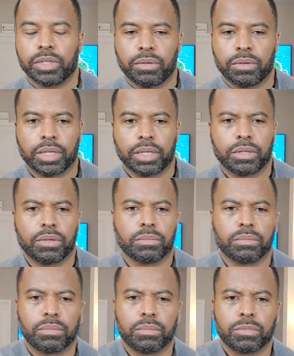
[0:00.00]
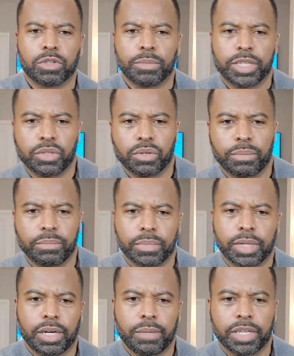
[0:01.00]
Okay. Oh, make sure
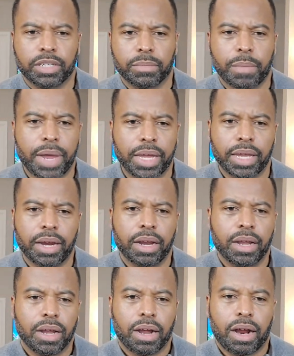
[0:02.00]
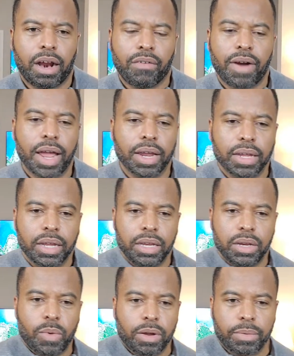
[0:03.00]
I didn't mess up my mic here. All right.
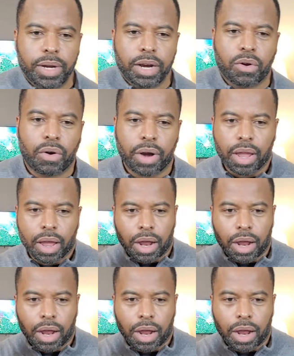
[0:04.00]
You're welcome there, Corey.